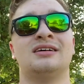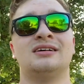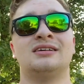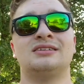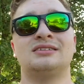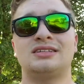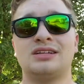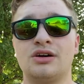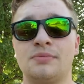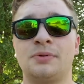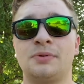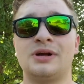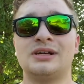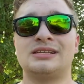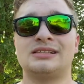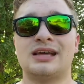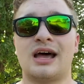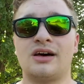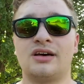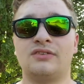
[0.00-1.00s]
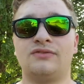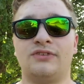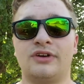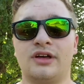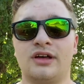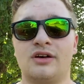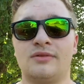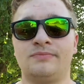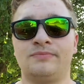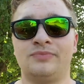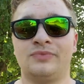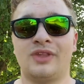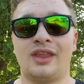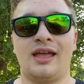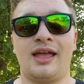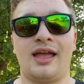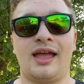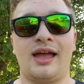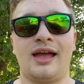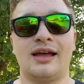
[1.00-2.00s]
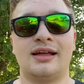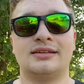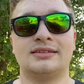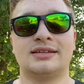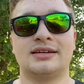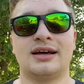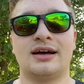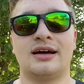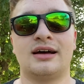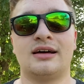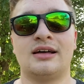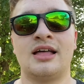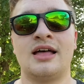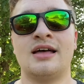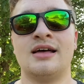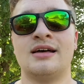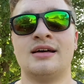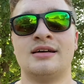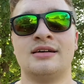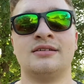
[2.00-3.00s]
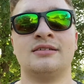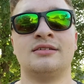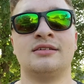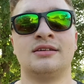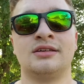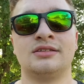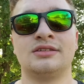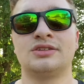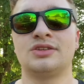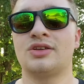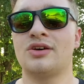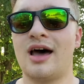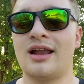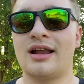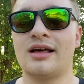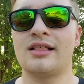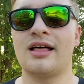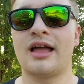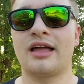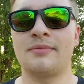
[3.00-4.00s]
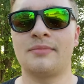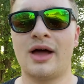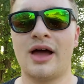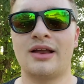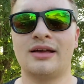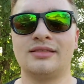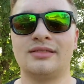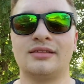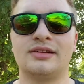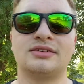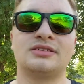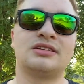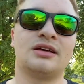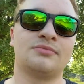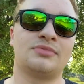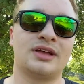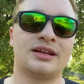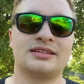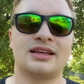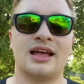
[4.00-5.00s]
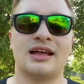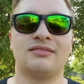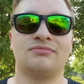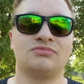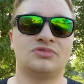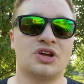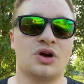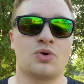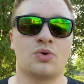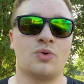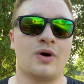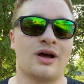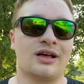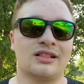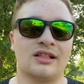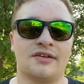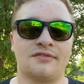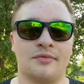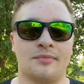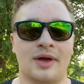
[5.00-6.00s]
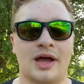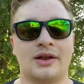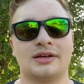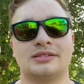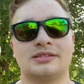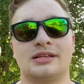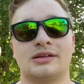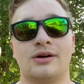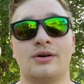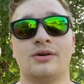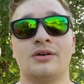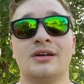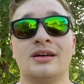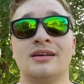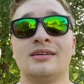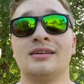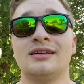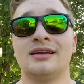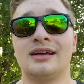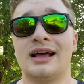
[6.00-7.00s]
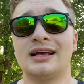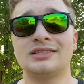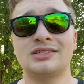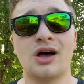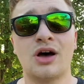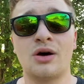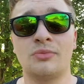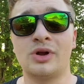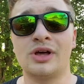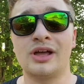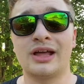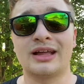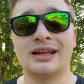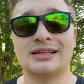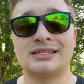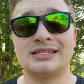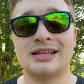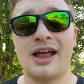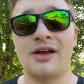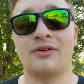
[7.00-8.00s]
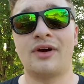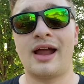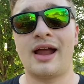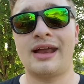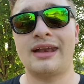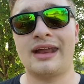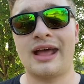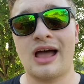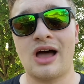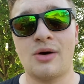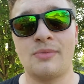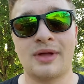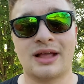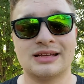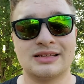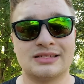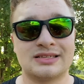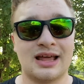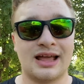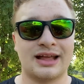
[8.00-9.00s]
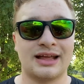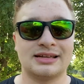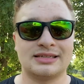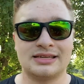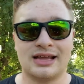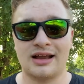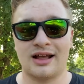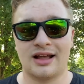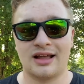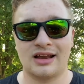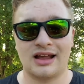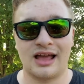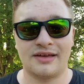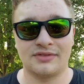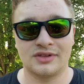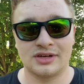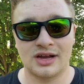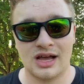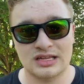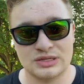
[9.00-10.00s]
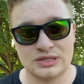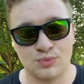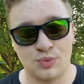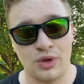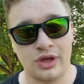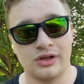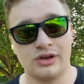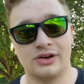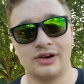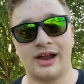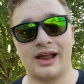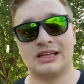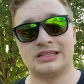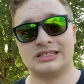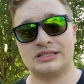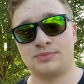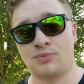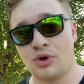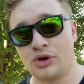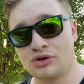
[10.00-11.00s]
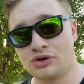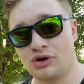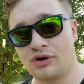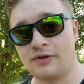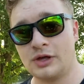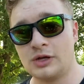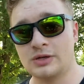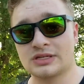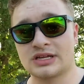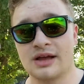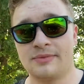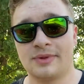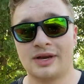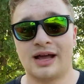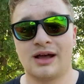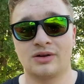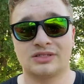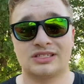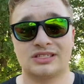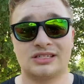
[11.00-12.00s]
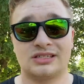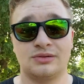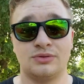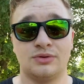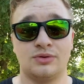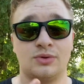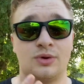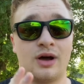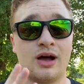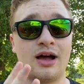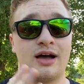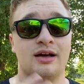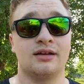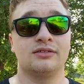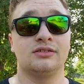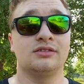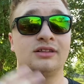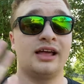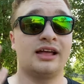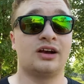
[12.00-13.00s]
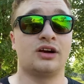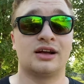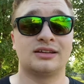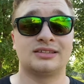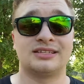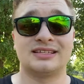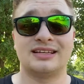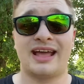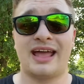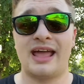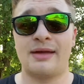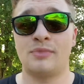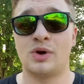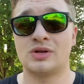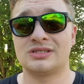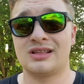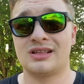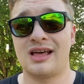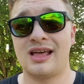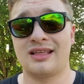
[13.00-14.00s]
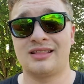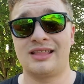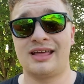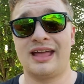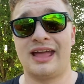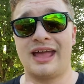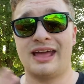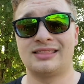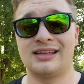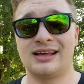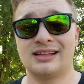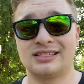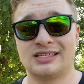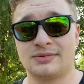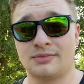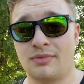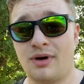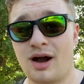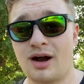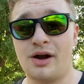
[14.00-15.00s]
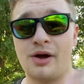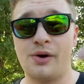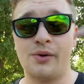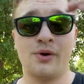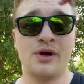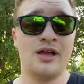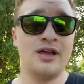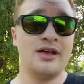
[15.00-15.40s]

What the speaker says: still a pretty solid film, and there's a lot I like about it, and there's some things I don't quite love about it. So that's all I'm really going to say right now, because like I said, I'm going to have the non-spoiler and spoiler reviews coming out to later on today, most likely, and then tomorrow.